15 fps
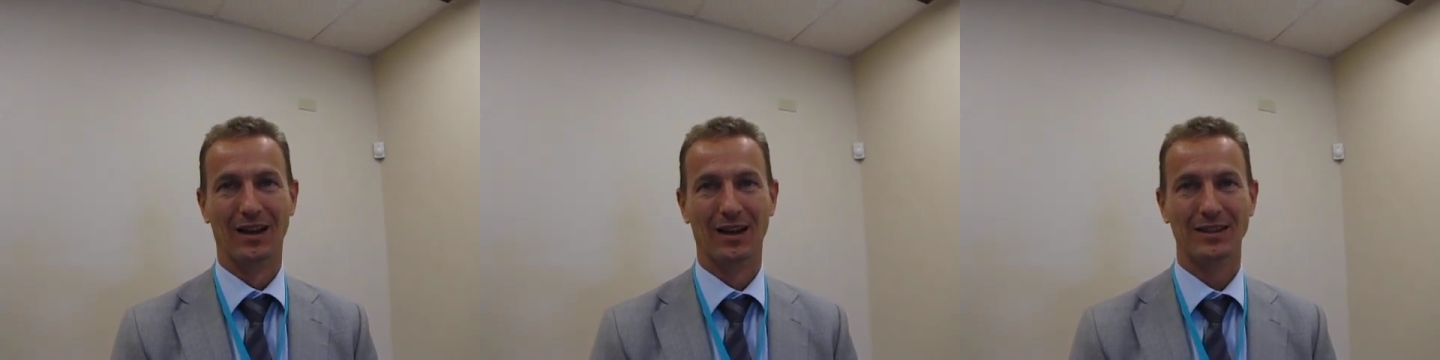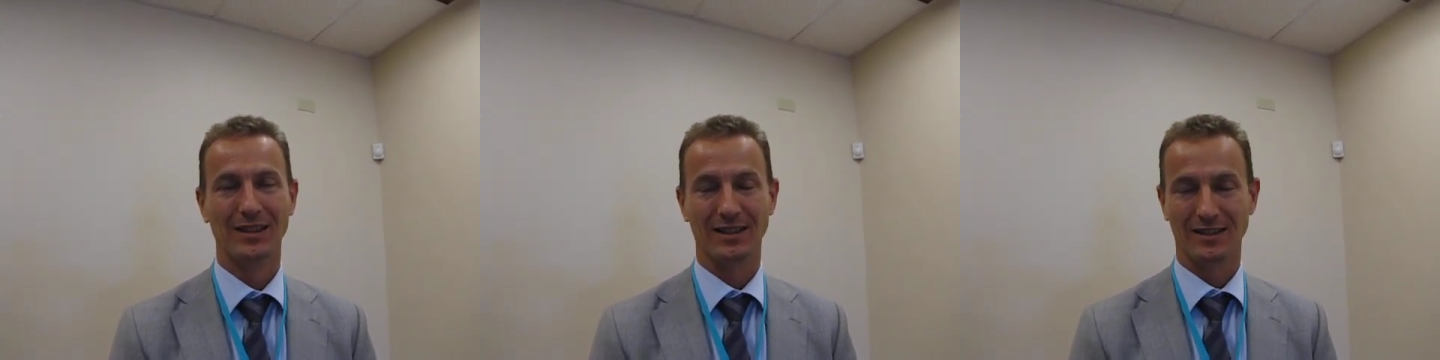
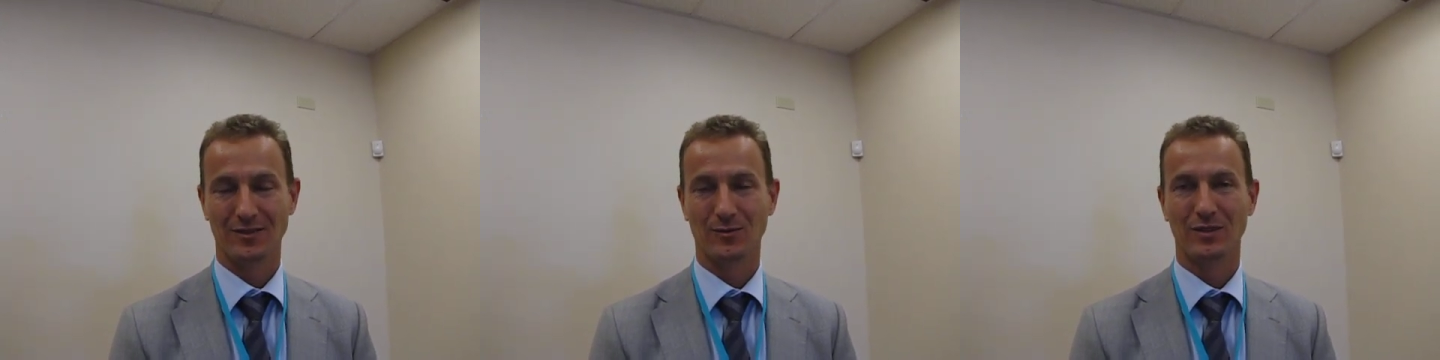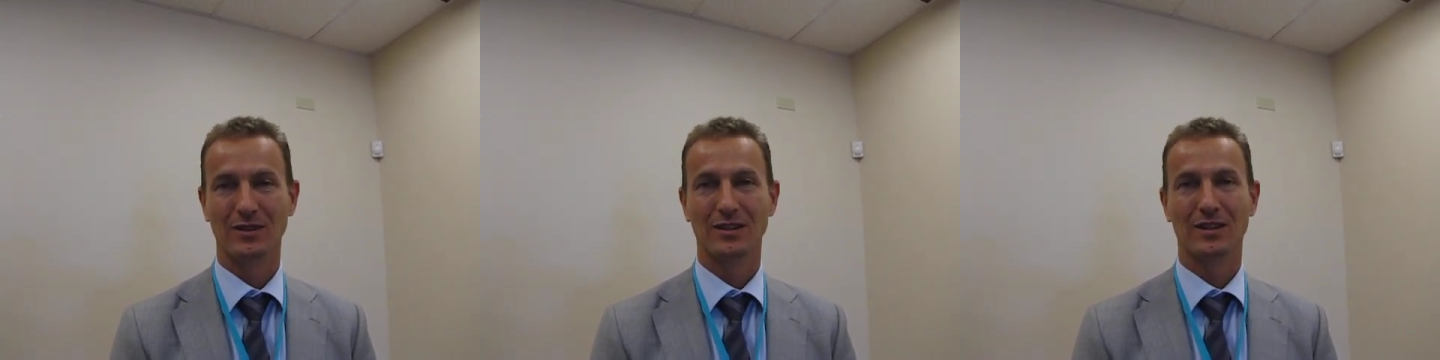
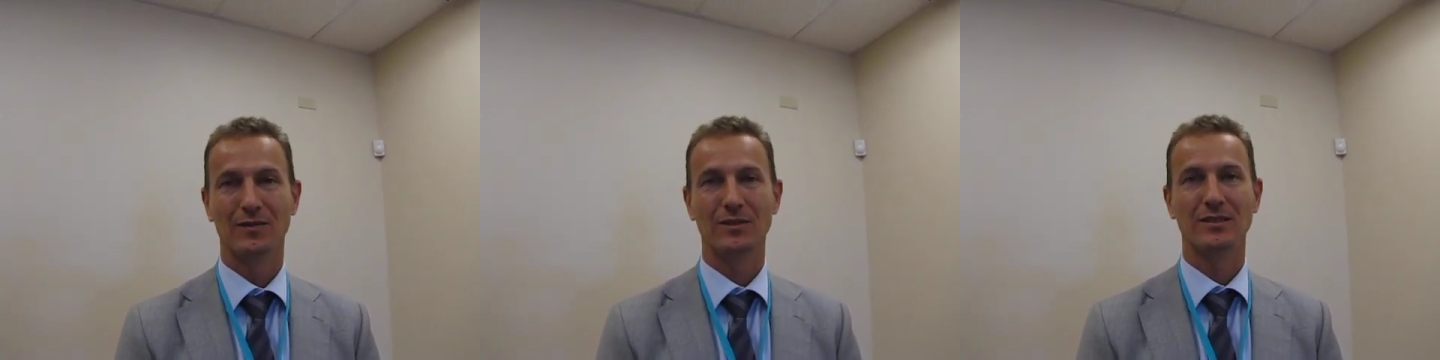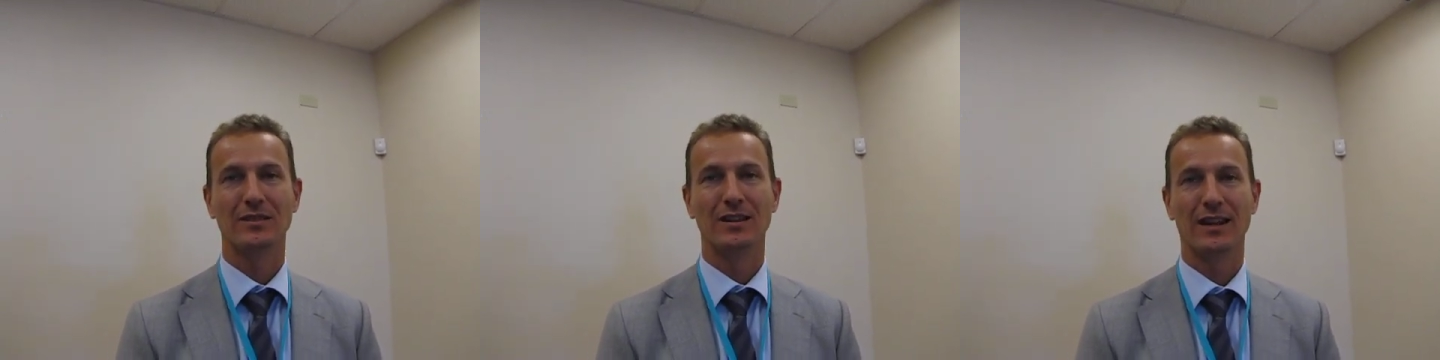Yes, we uh,
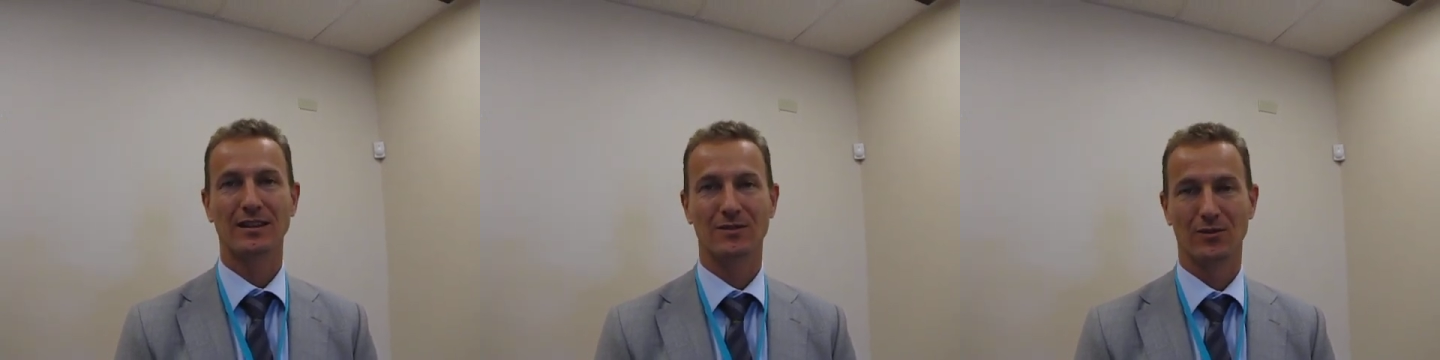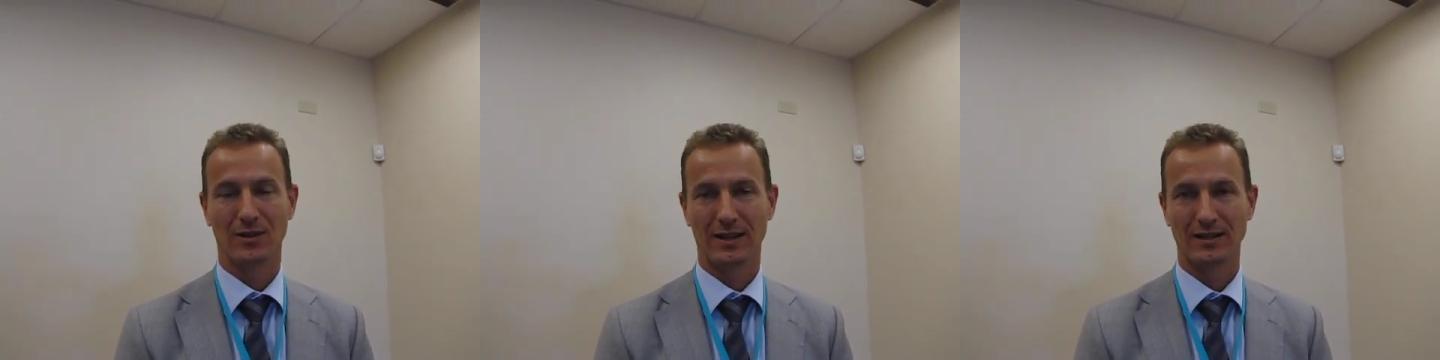visited
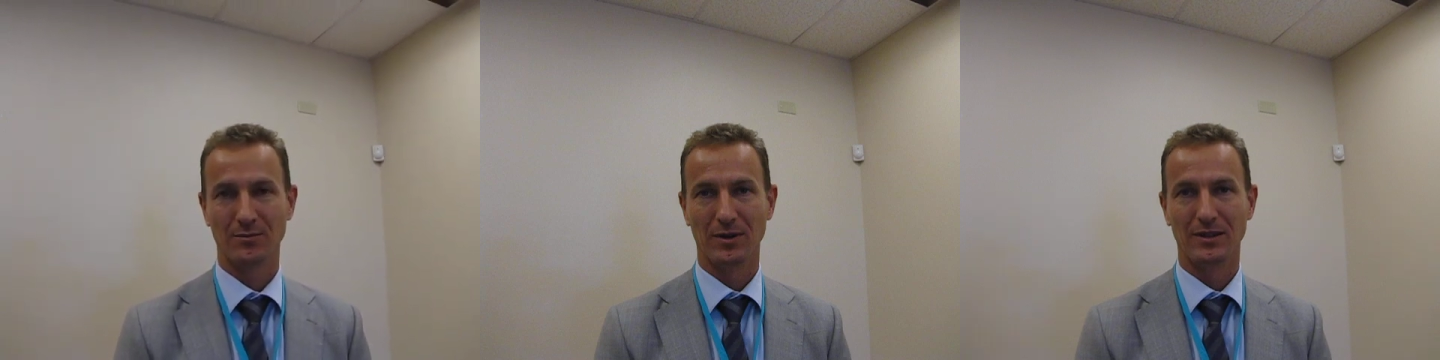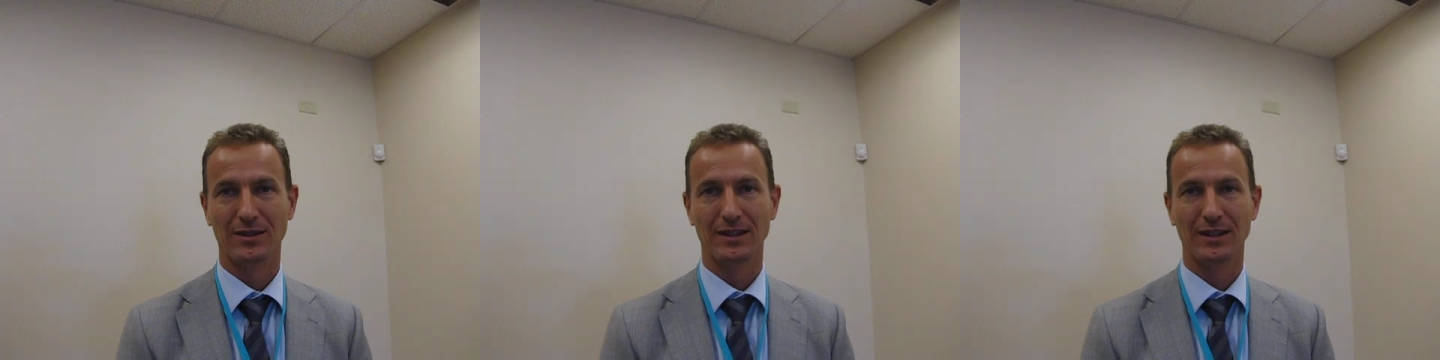X COR last
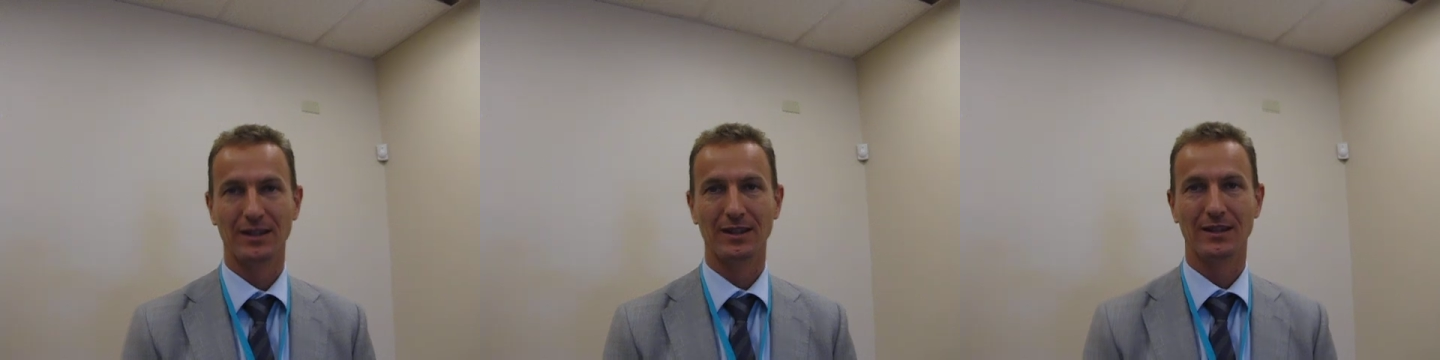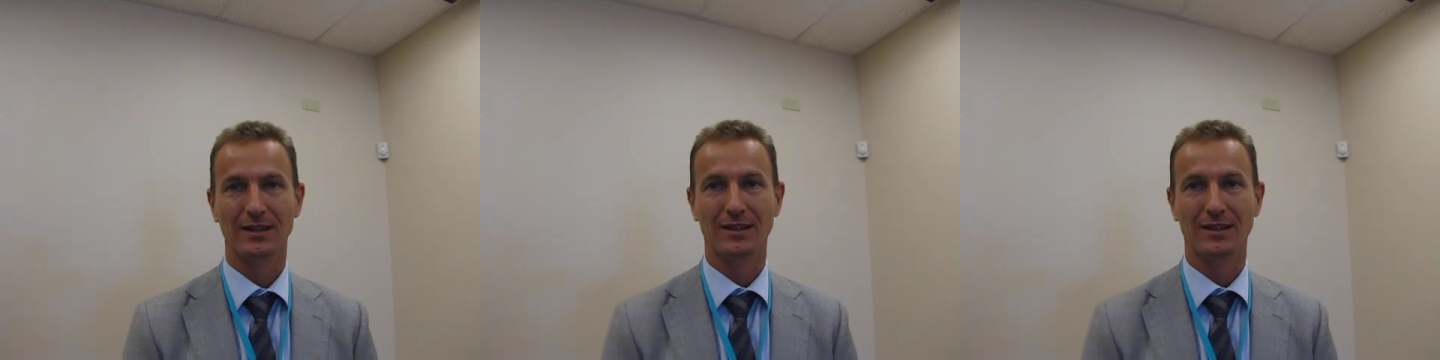Monday,